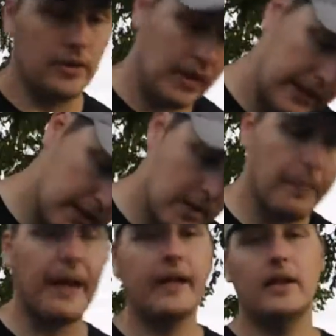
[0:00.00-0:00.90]
You like the
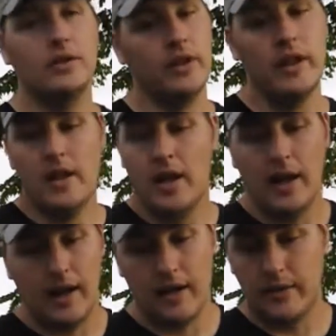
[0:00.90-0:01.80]
tobaccos.
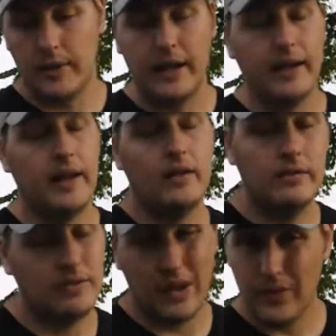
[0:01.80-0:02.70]
Right now,
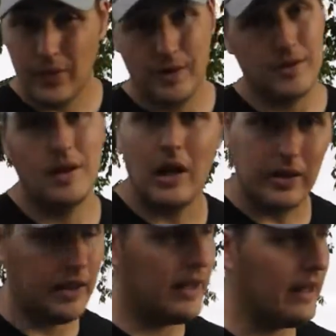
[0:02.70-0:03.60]
Flavorah is
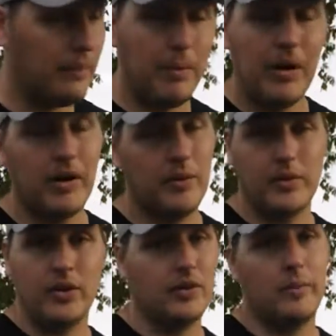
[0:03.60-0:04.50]
knocking it out of the park with
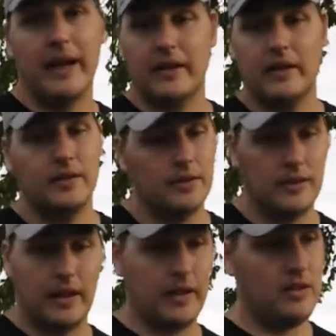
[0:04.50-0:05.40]
their tobaccos.
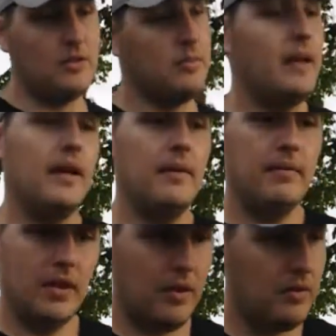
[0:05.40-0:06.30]
I used to be,
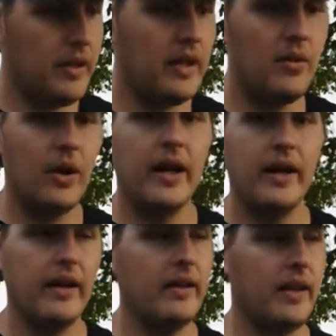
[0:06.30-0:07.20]

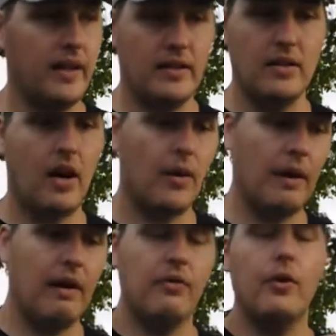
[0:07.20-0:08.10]
Inawera, and
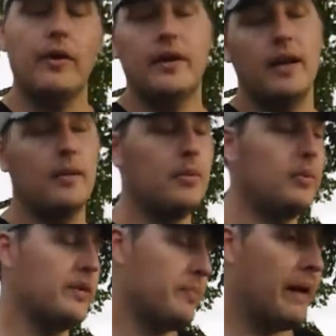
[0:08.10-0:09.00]
RY4 Double
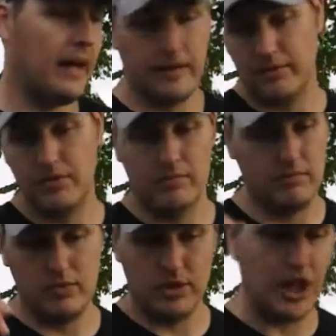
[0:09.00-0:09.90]
was my
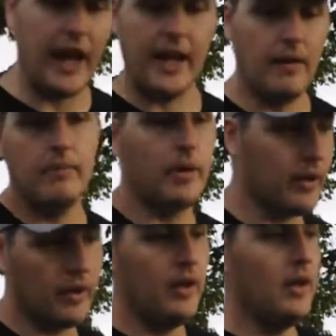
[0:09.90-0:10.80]
jam,
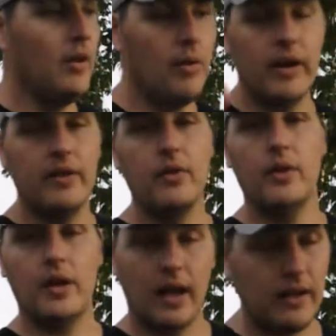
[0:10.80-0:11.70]
or whatever you
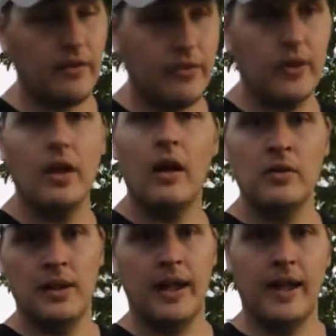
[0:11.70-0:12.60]
want to call it, for a long
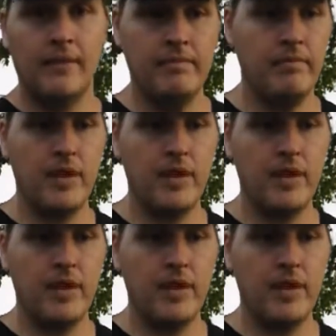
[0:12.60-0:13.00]
time.